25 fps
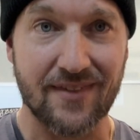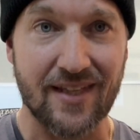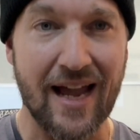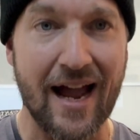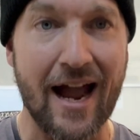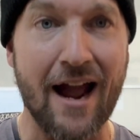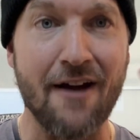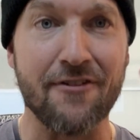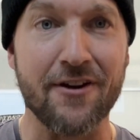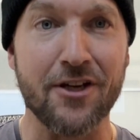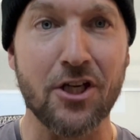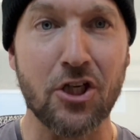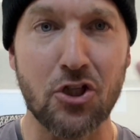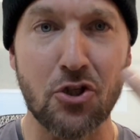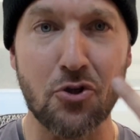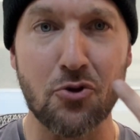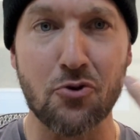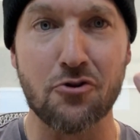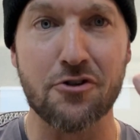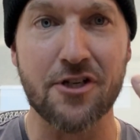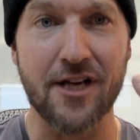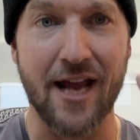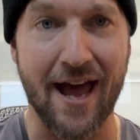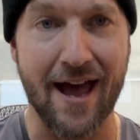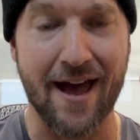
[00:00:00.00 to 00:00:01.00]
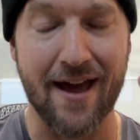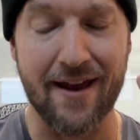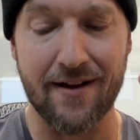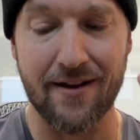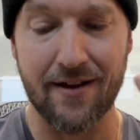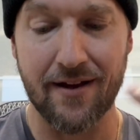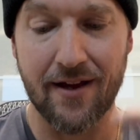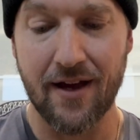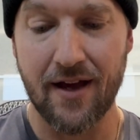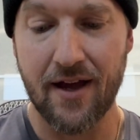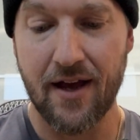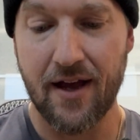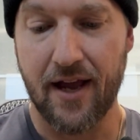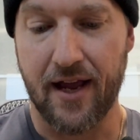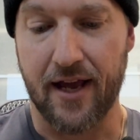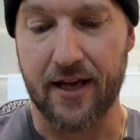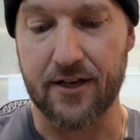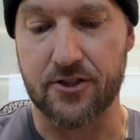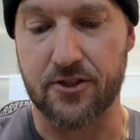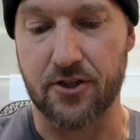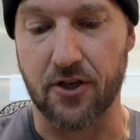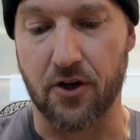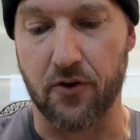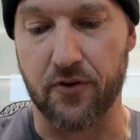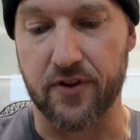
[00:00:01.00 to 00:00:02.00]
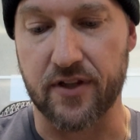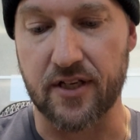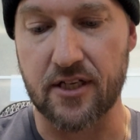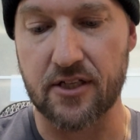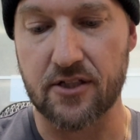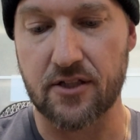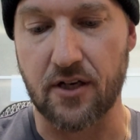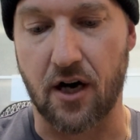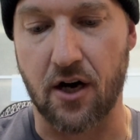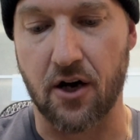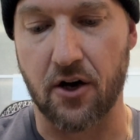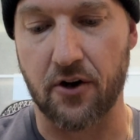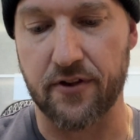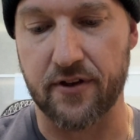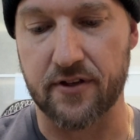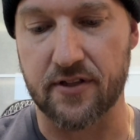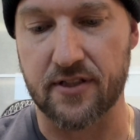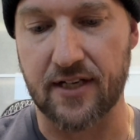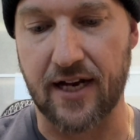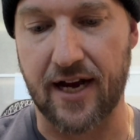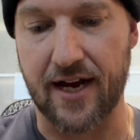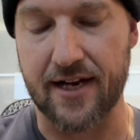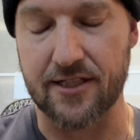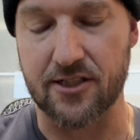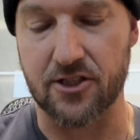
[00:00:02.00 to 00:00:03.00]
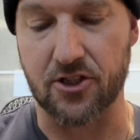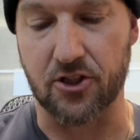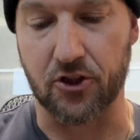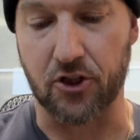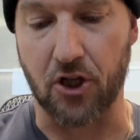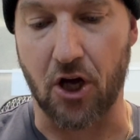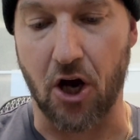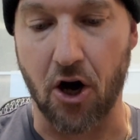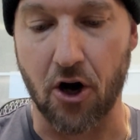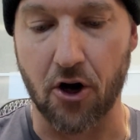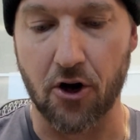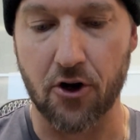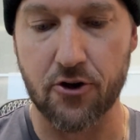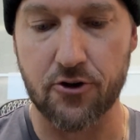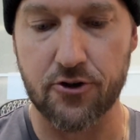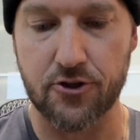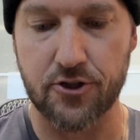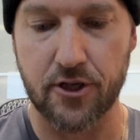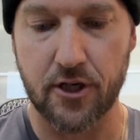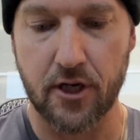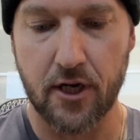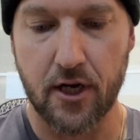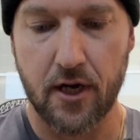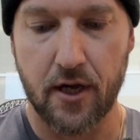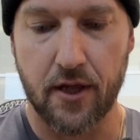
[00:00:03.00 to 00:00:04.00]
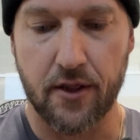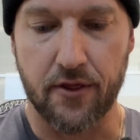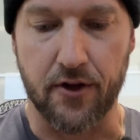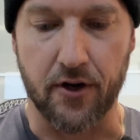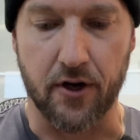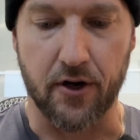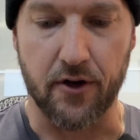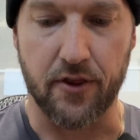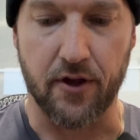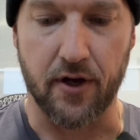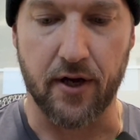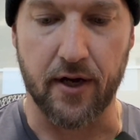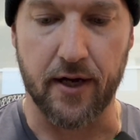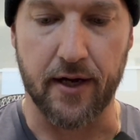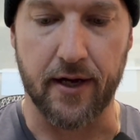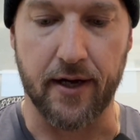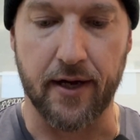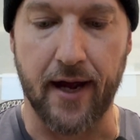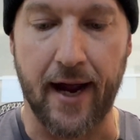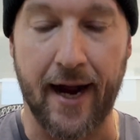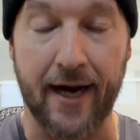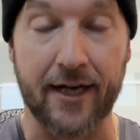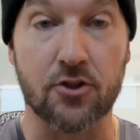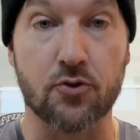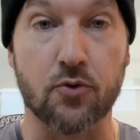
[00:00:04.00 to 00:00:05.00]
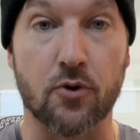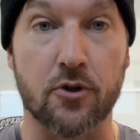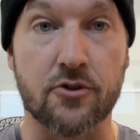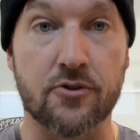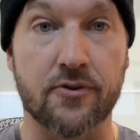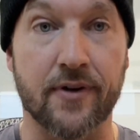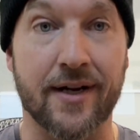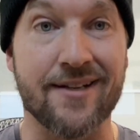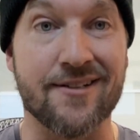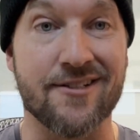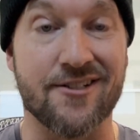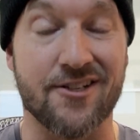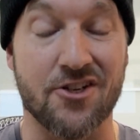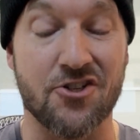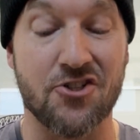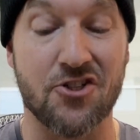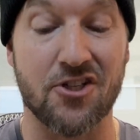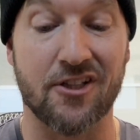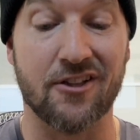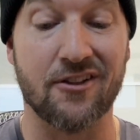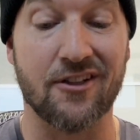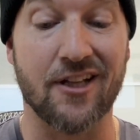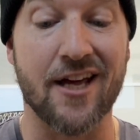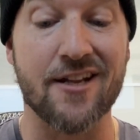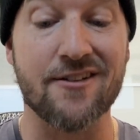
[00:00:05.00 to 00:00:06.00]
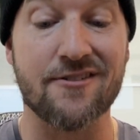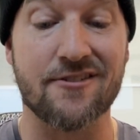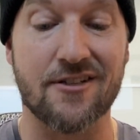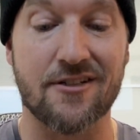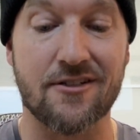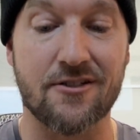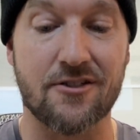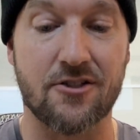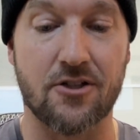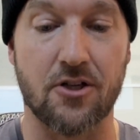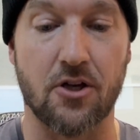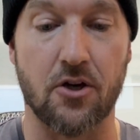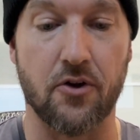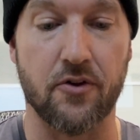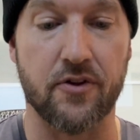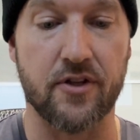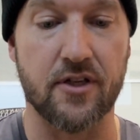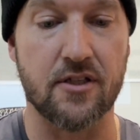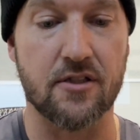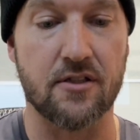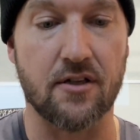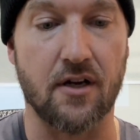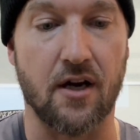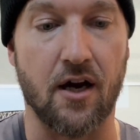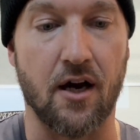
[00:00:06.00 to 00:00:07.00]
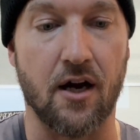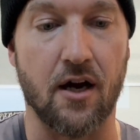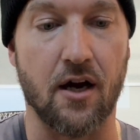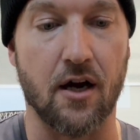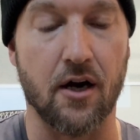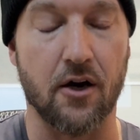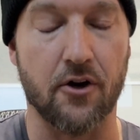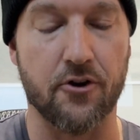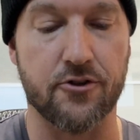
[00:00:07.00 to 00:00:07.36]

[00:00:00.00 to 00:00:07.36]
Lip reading: I have a huge head, and so these are the size large. They're the actual transition lenses. So these are